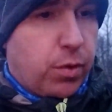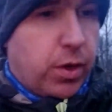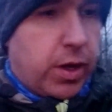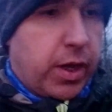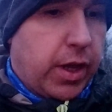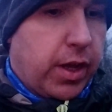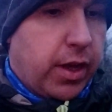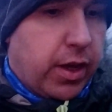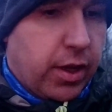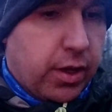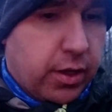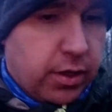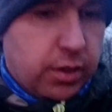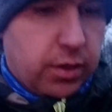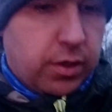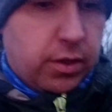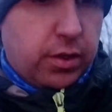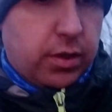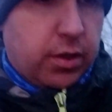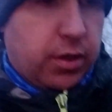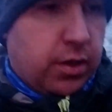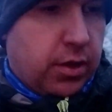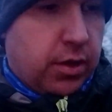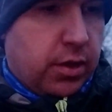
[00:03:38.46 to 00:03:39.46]
away
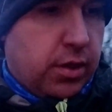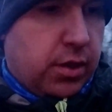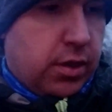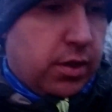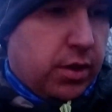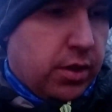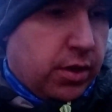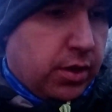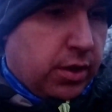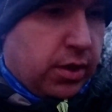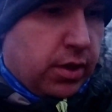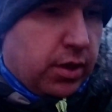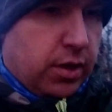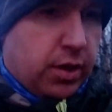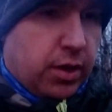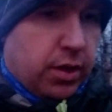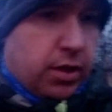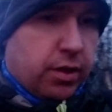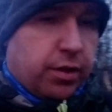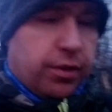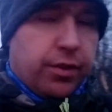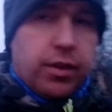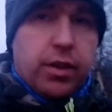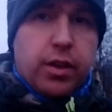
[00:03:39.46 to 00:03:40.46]
and
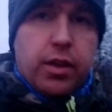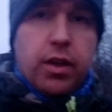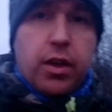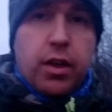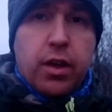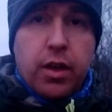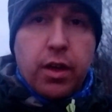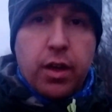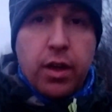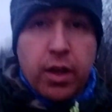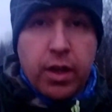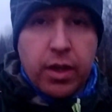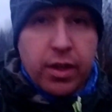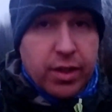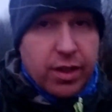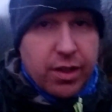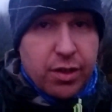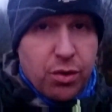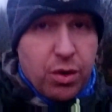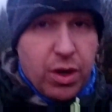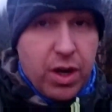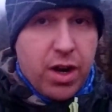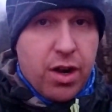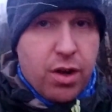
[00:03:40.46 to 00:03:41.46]
the
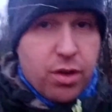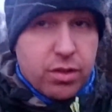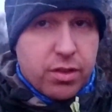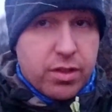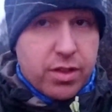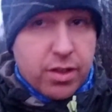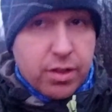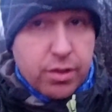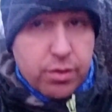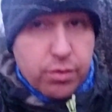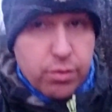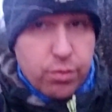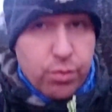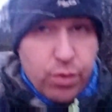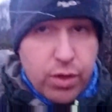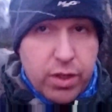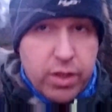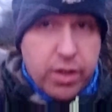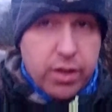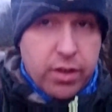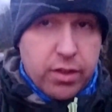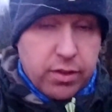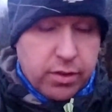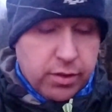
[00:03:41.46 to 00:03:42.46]
ground is
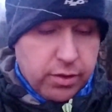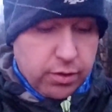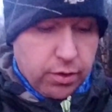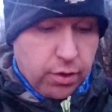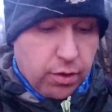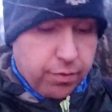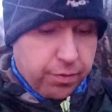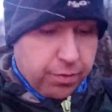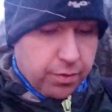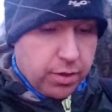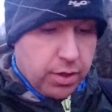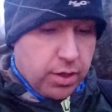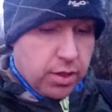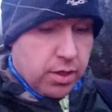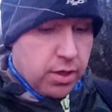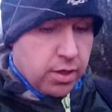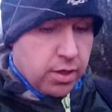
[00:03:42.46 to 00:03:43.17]
really soft.